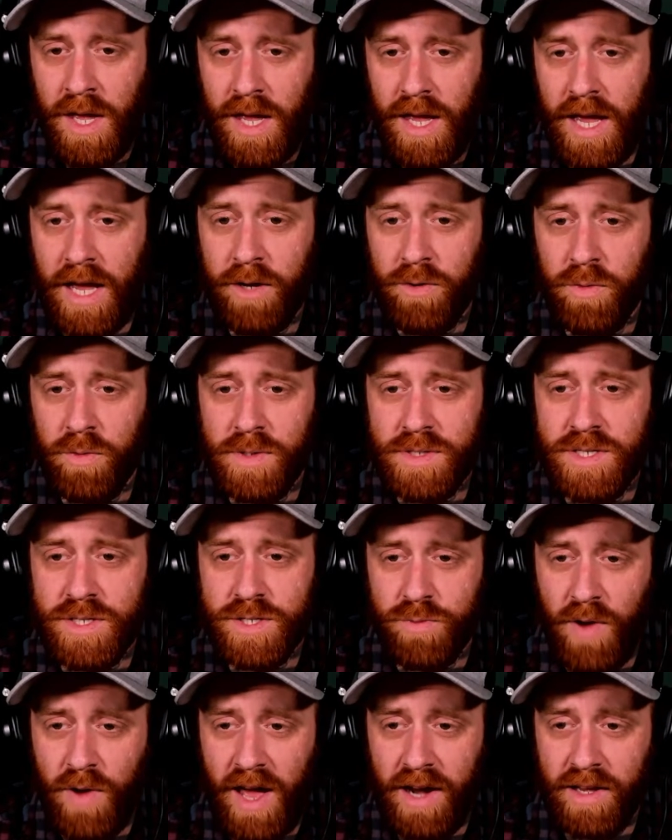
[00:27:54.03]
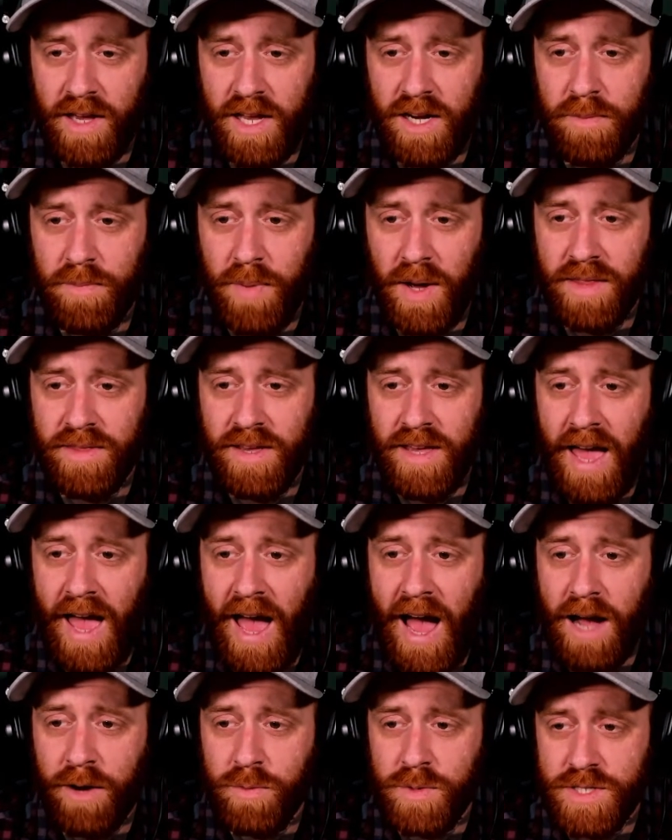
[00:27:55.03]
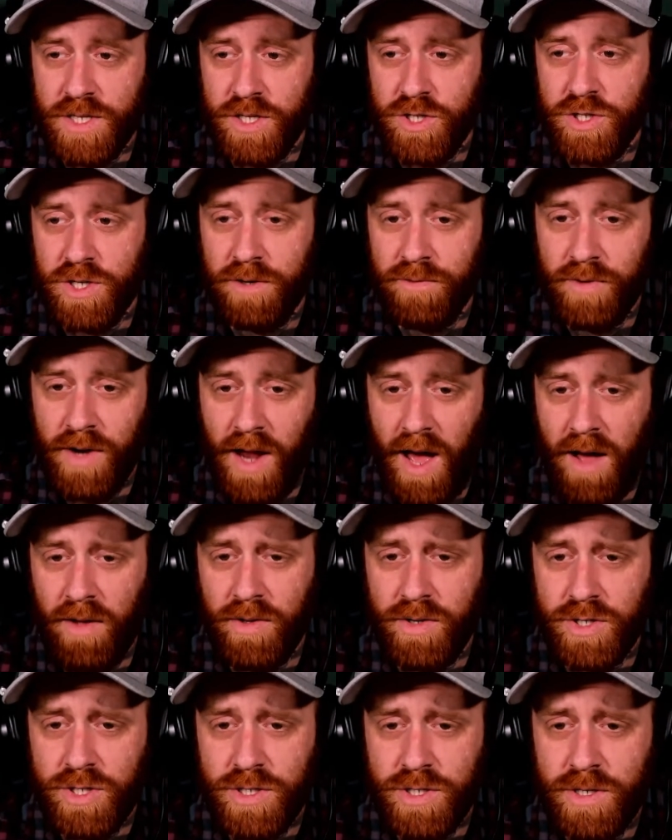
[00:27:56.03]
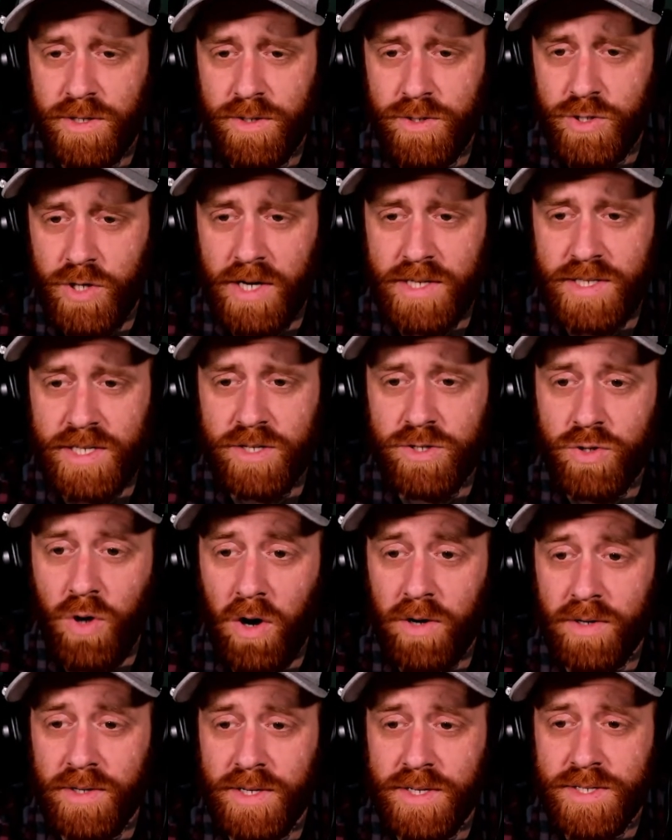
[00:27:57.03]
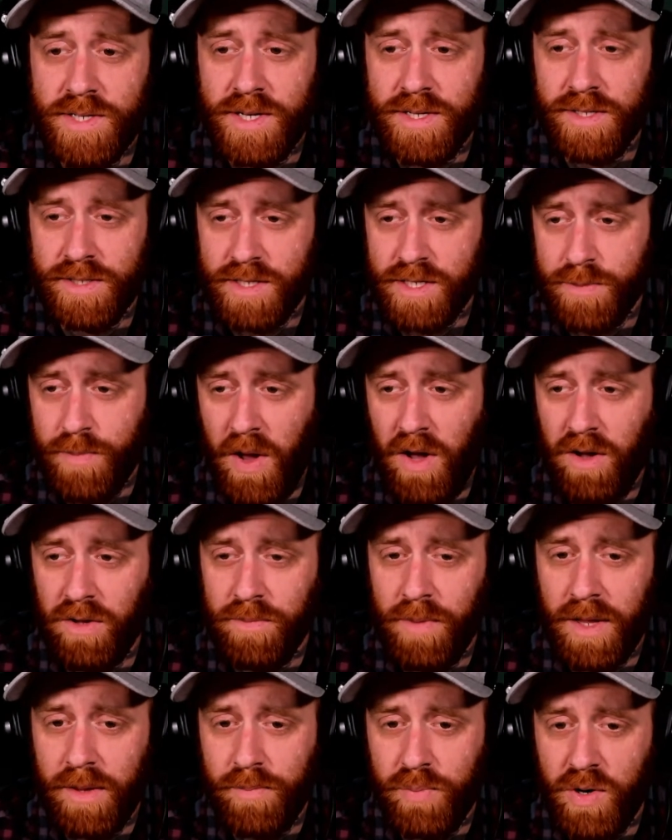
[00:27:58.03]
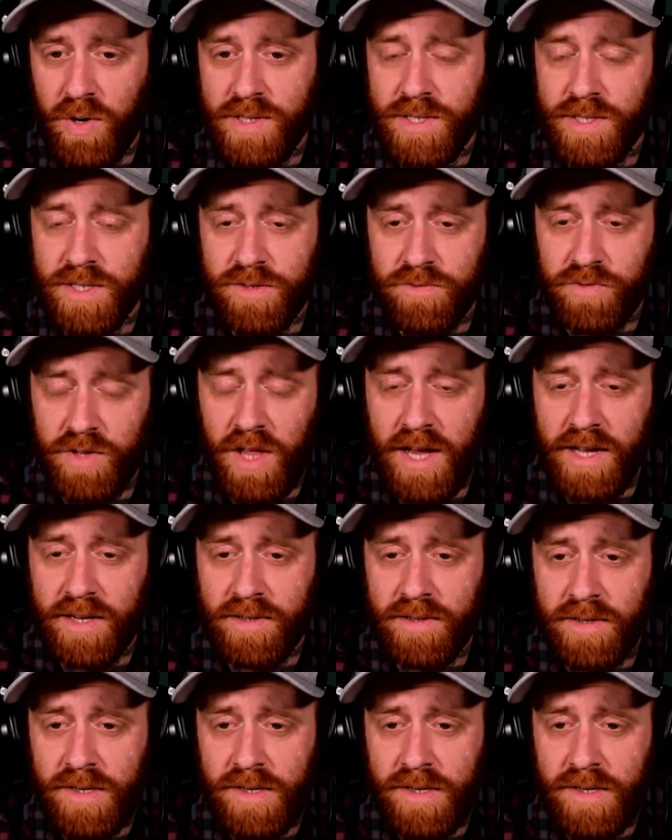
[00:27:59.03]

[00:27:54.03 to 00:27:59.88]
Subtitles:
Ignorance is eradicated by the acquisition of knowledge, just as darkness is dispelled by the presence of light.